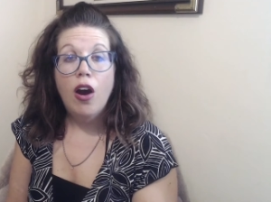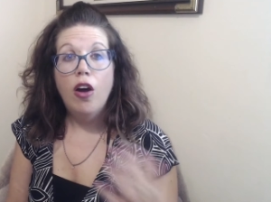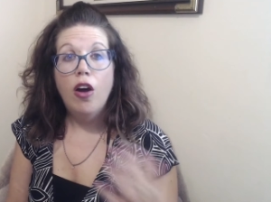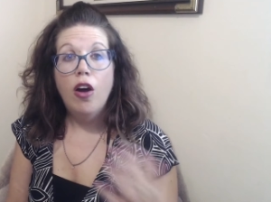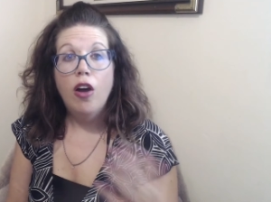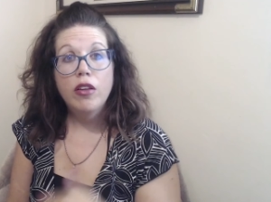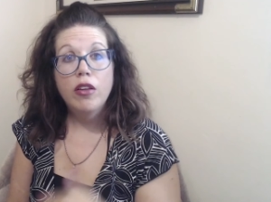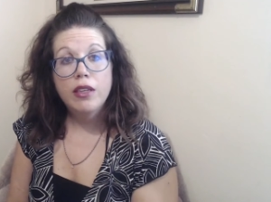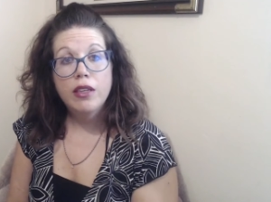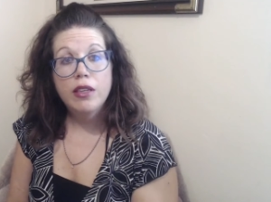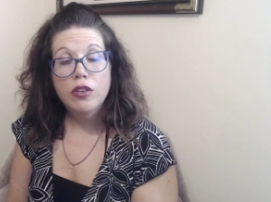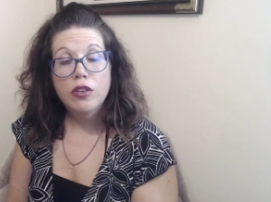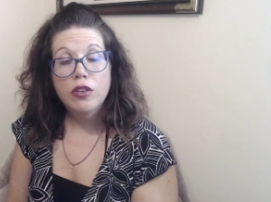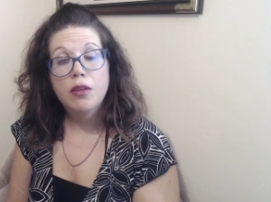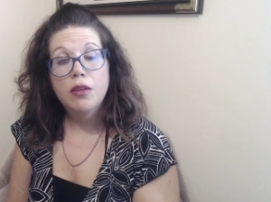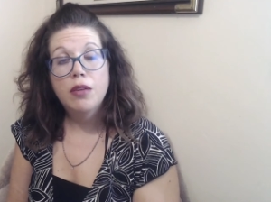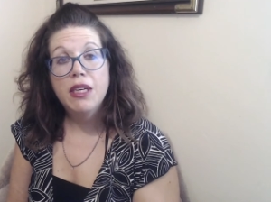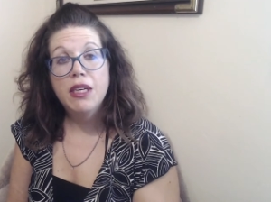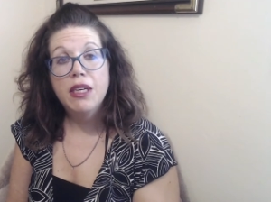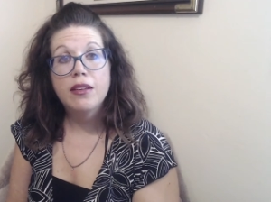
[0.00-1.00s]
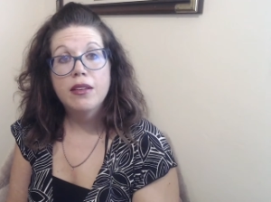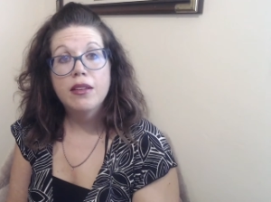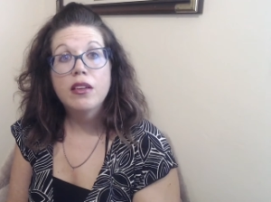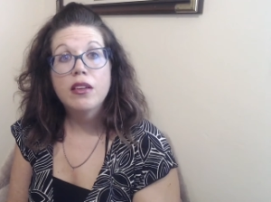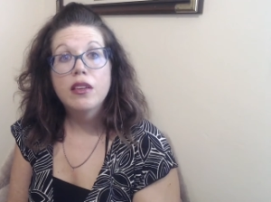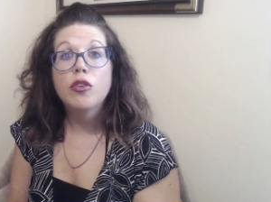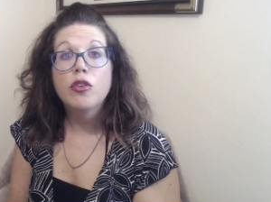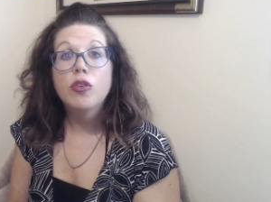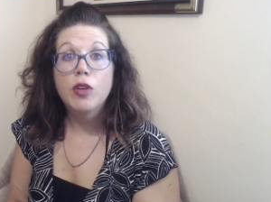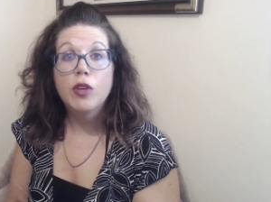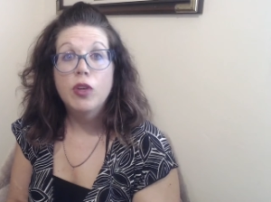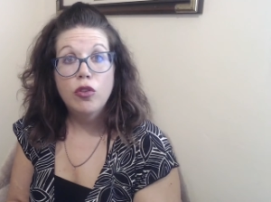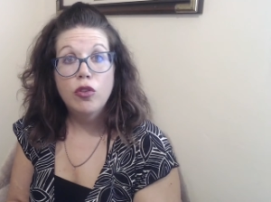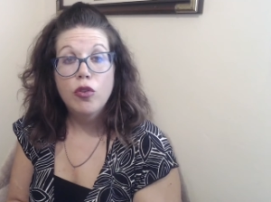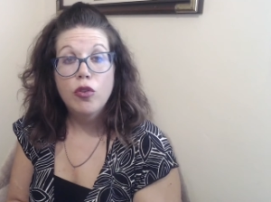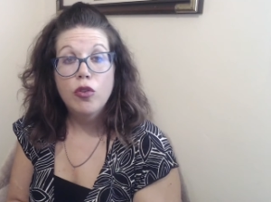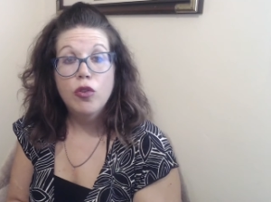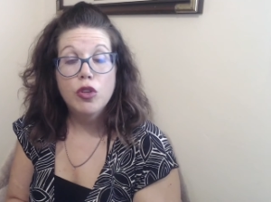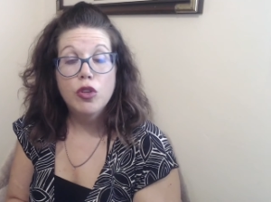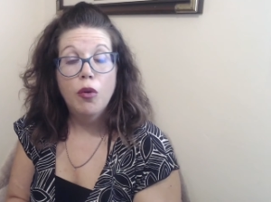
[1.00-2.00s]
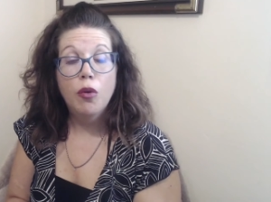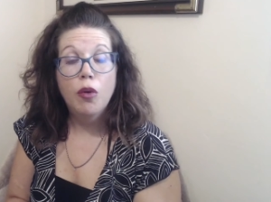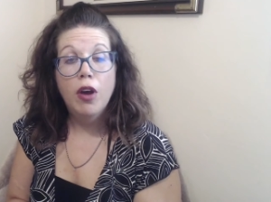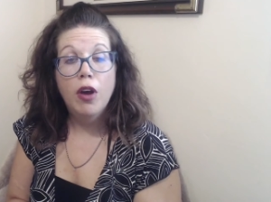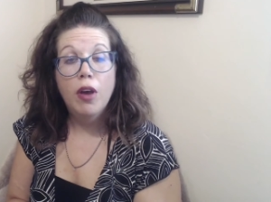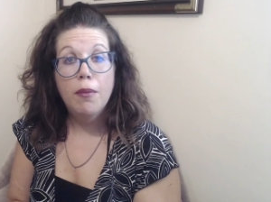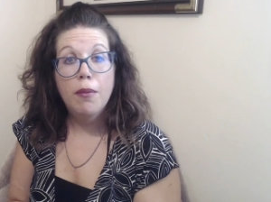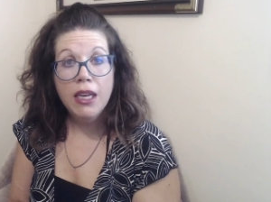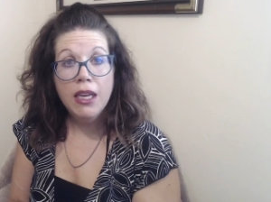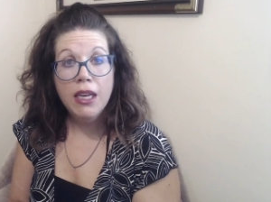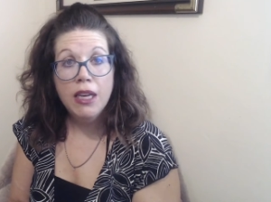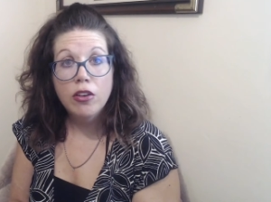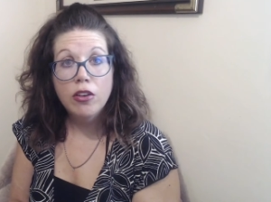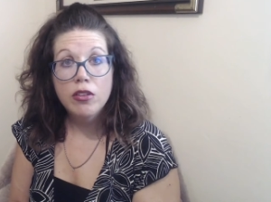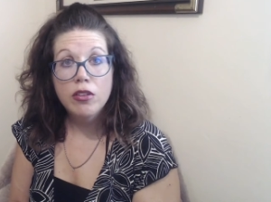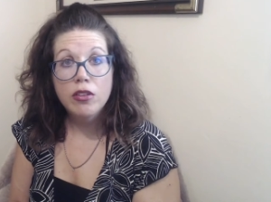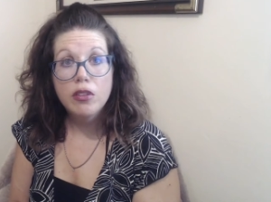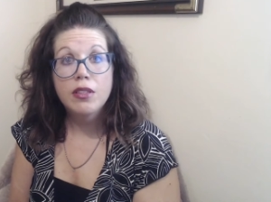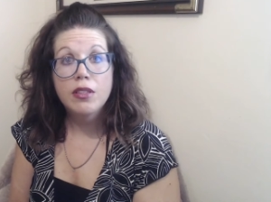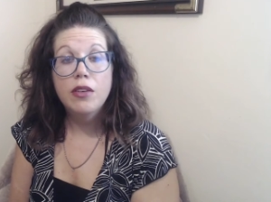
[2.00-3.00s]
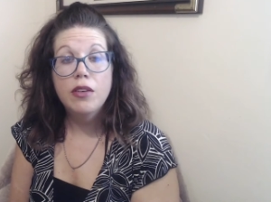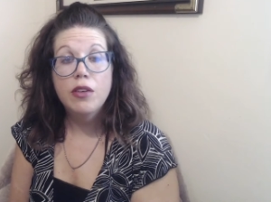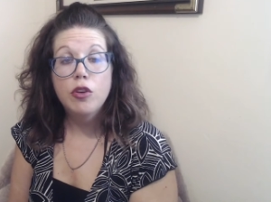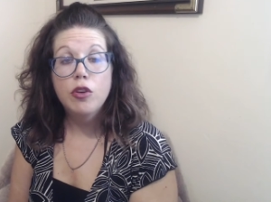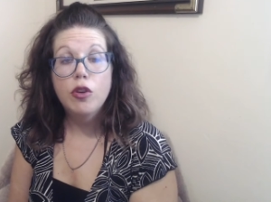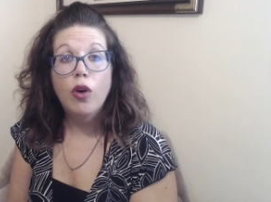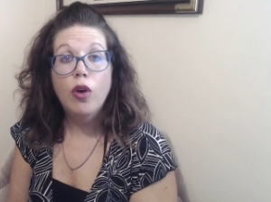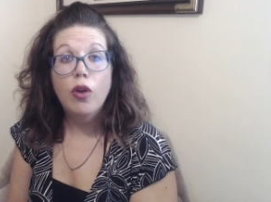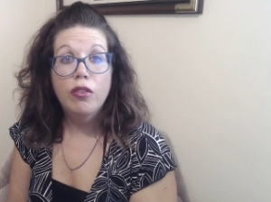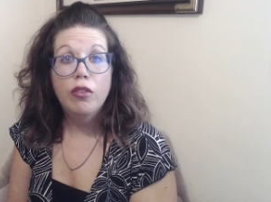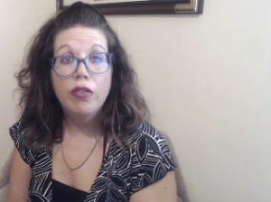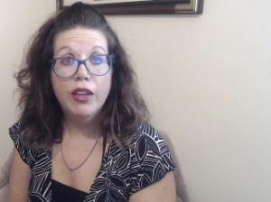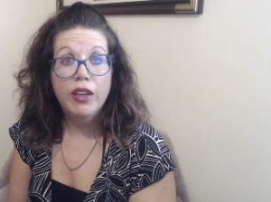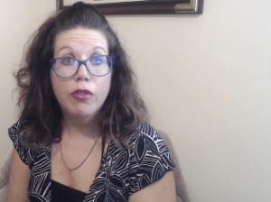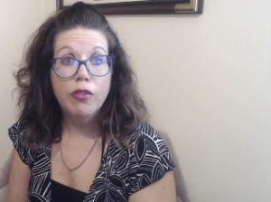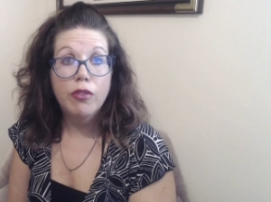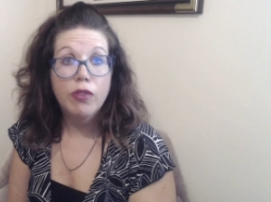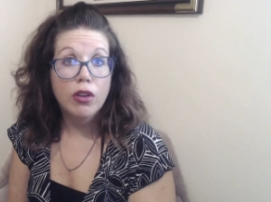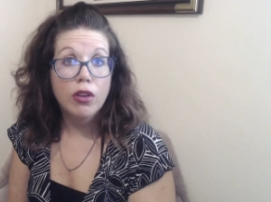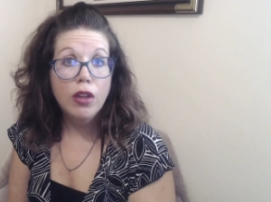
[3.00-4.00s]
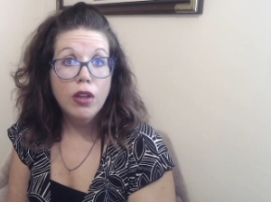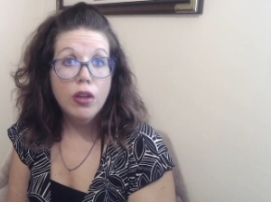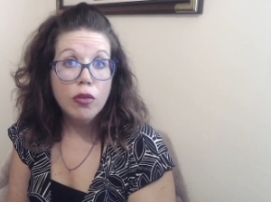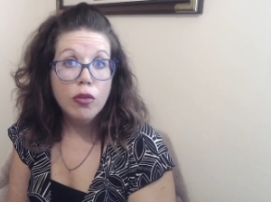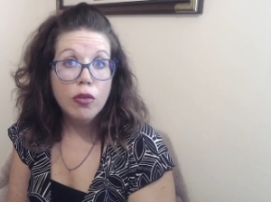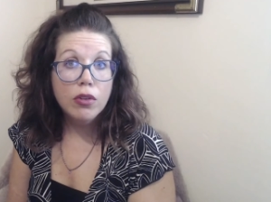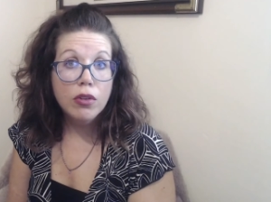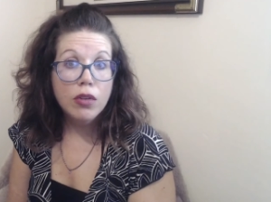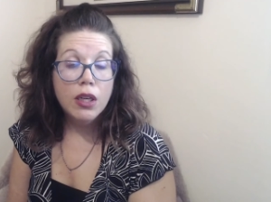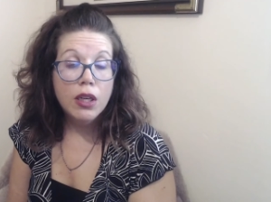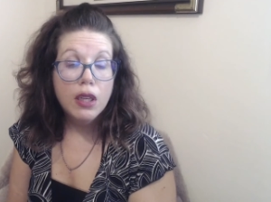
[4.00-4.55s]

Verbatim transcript: All of these are going to be considered when you go to a, banker to see if you qualify for a loan.